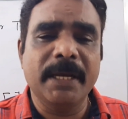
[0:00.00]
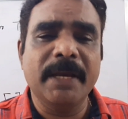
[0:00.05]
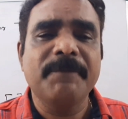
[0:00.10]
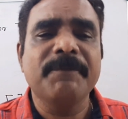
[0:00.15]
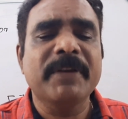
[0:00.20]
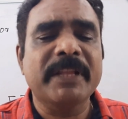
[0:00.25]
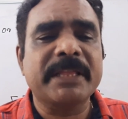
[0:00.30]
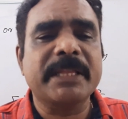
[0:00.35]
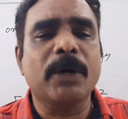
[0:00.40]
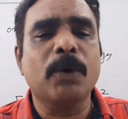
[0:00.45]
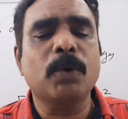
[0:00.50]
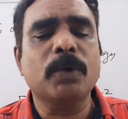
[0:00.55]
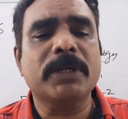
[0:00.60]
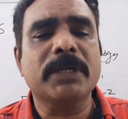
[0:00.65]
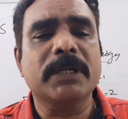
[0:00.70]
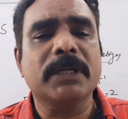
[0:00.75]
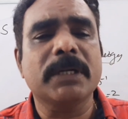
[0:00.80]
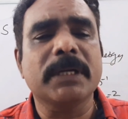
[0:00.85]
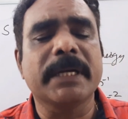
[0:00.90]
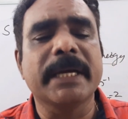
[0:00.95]

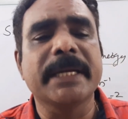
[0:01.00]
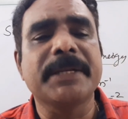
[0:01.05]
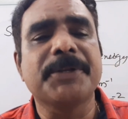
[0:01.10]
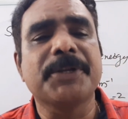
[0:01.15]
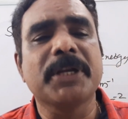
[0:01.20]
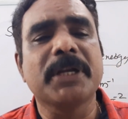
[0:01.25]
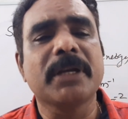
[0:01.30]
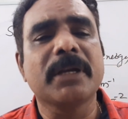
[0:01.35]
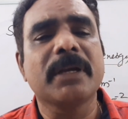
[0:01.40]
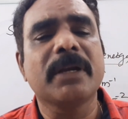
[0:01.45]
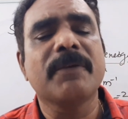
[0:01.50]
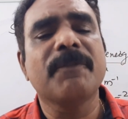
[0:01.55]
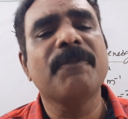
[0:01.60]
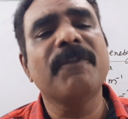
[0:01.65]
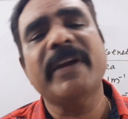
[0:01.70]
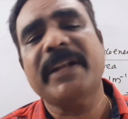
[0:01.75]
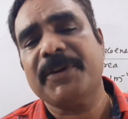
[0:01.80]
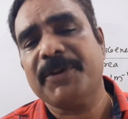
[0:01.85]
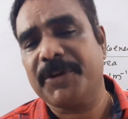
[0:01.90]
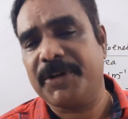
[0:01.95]
without getting
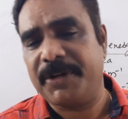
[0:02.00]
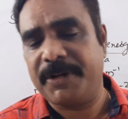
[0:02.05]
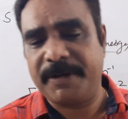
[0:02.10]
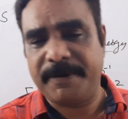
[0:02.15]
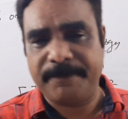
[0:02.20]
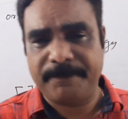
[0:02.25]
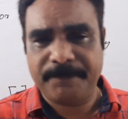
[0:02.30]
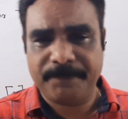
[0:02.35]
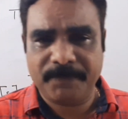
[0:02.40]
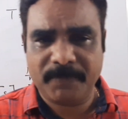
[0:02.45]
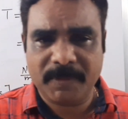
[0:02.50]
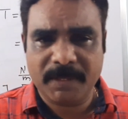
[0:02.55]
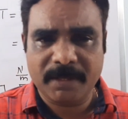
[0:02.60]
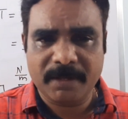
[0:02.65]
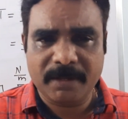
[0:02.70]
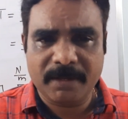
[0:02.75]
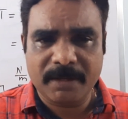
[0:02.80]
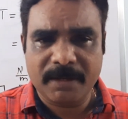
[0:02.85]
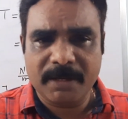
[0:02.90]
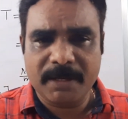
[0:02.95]
wet.
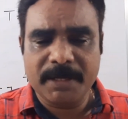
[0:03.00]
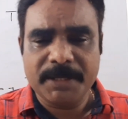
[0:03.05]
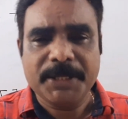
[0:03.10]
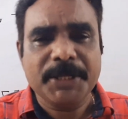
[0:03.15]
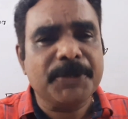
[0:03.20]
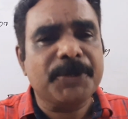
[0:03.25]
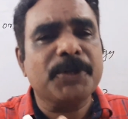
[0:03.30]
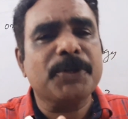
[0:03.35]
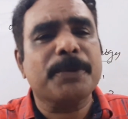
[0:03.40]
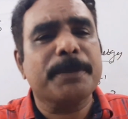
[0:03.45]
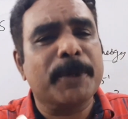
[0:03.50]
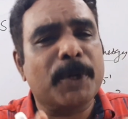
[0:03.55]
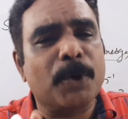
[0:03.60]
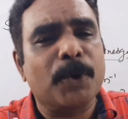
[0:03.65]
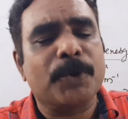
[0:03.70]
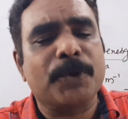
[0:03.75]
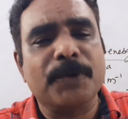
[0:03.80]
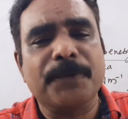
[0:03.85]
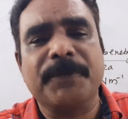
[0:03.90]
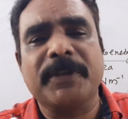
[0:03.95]
This is
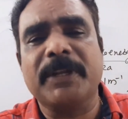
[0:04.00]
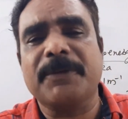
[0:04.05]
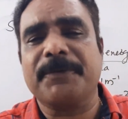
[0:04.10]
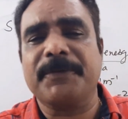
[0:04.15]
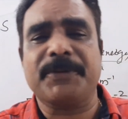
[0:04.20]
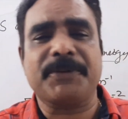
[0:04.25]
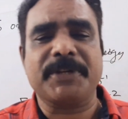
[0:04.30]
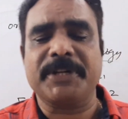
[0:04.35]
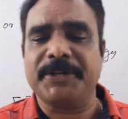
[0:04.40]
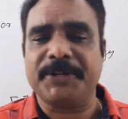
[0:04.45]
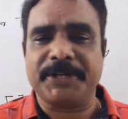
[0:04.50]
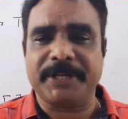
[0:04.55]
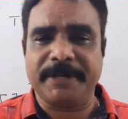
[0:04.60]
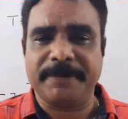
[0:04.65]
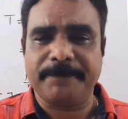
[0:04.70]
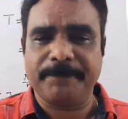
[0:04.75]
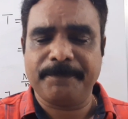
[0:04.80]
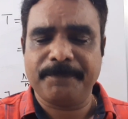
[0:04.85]
because of surface tension.